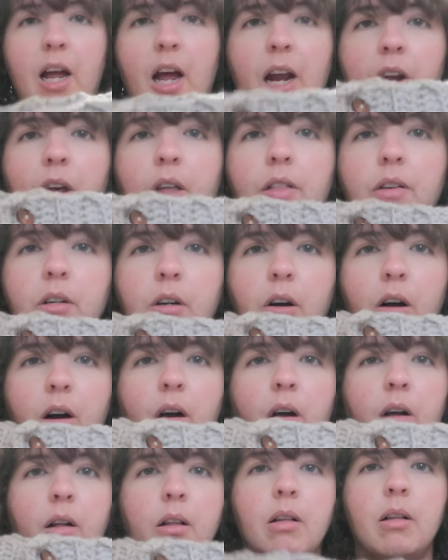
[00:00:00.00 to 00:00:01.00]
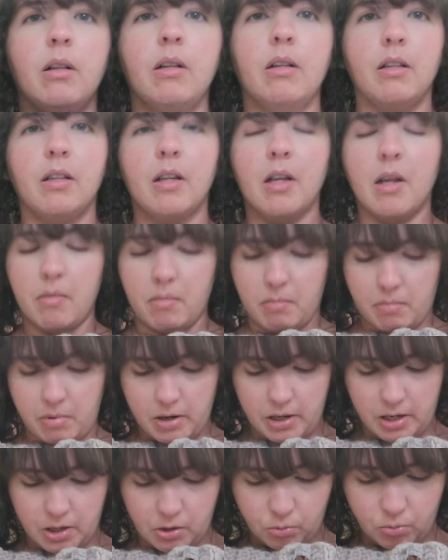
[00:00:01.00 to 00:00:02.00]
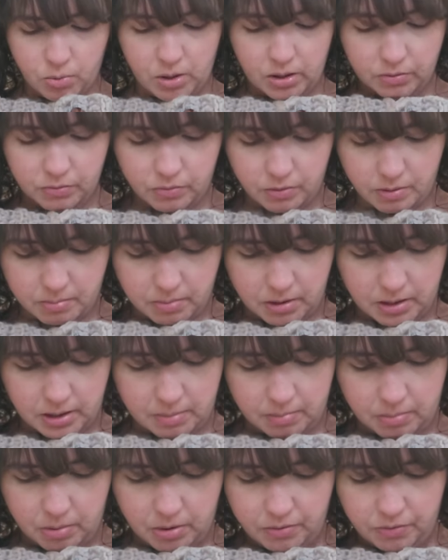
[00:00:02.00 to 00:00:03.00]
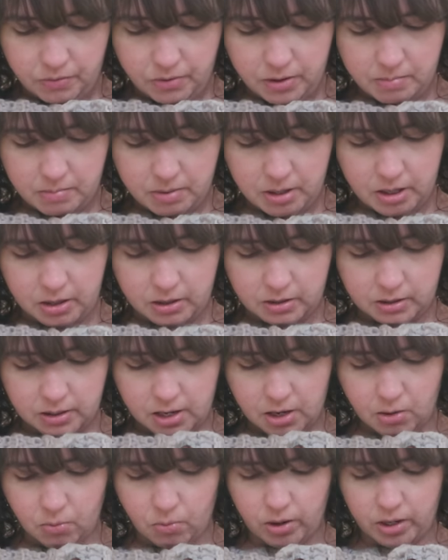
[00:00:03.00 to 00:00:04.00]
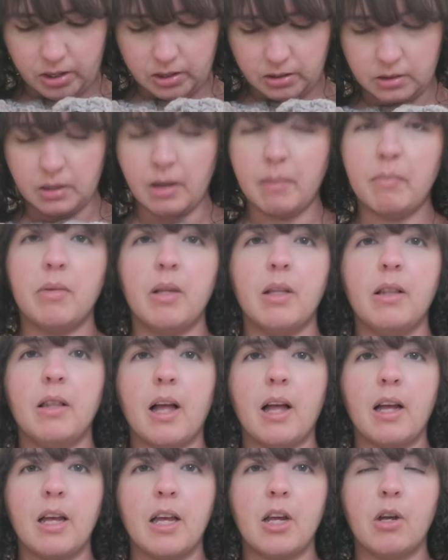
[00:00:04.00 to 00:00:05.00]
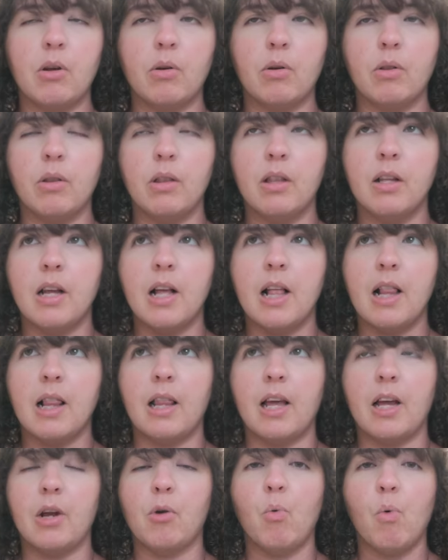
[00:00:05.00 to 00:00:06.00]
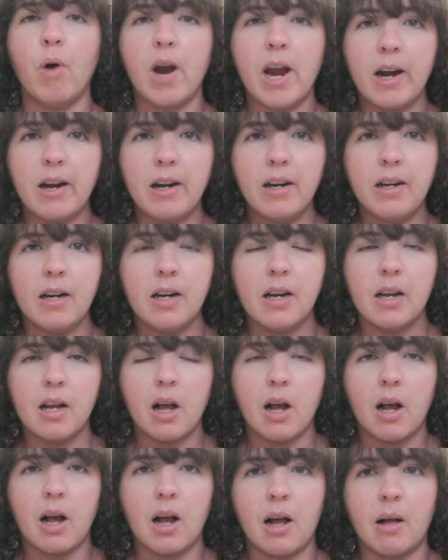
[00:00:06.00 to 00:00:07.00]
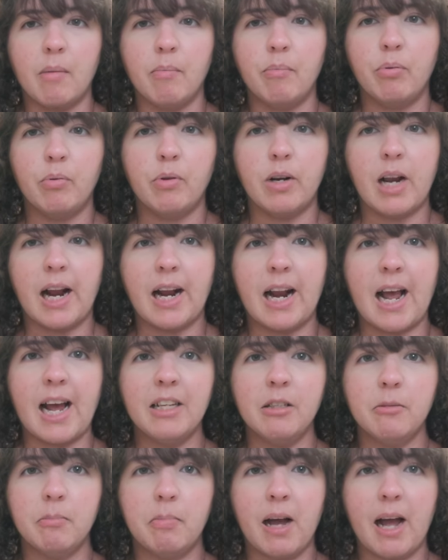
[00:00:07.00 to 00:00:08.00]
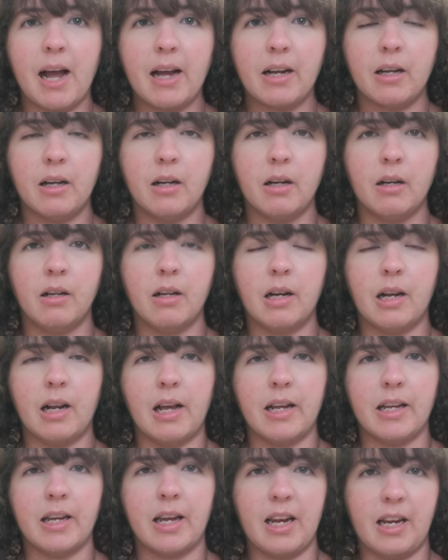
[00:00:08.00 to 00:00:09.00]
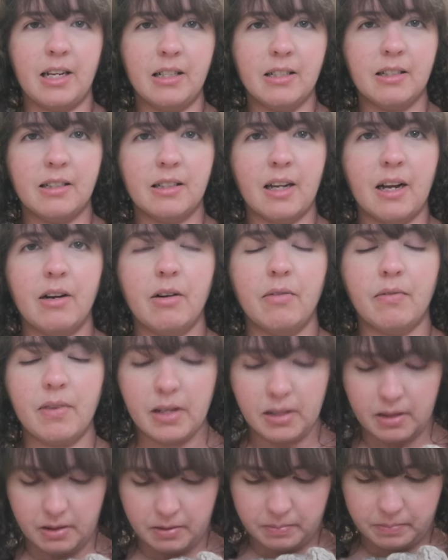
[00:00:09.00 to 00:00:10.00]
another Cowl, but it was for my boyfriend because he wanted something that he could like wear and put an ice pack like inside of it.